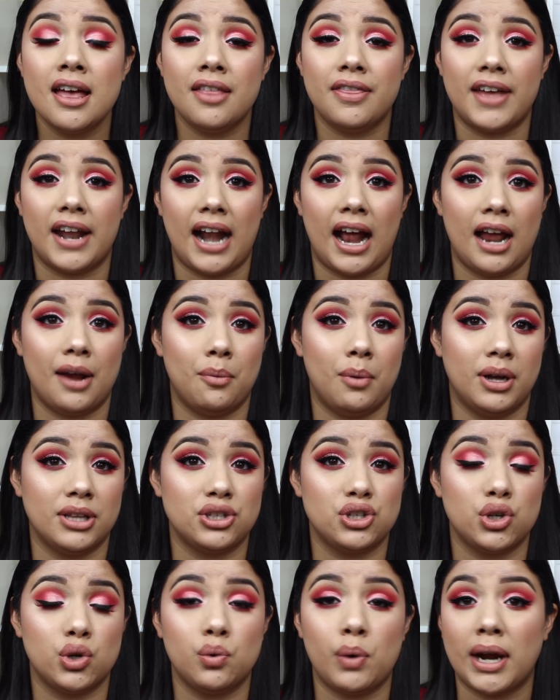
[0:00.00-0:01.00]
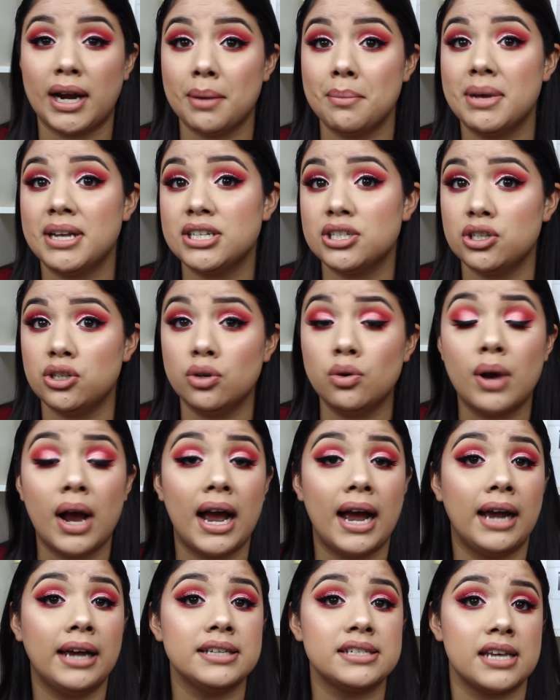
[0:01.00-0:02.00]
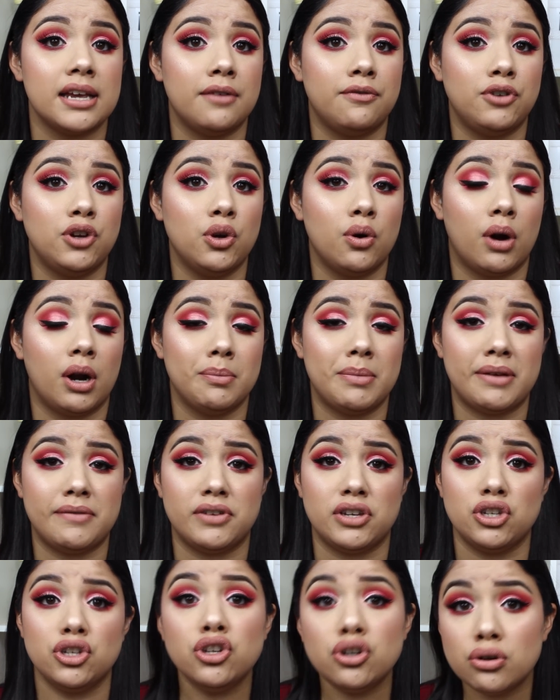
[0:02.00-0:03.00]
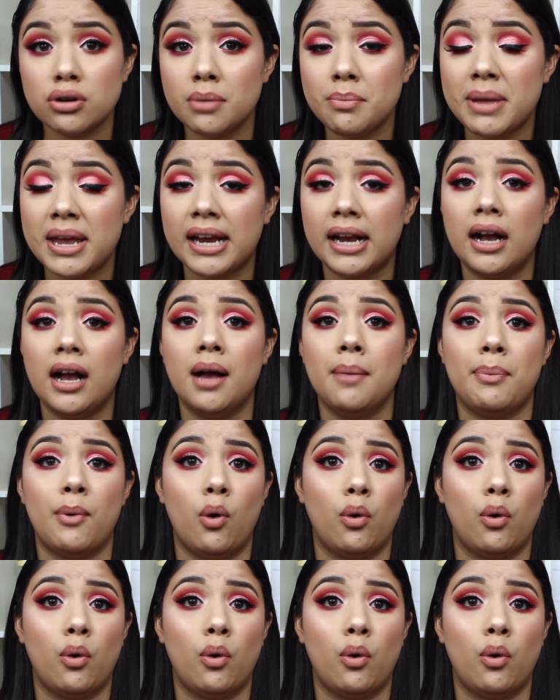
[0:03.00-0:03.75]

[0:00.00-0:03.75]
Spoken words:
that I want to recommend to you guys if you are maybe new in makeup,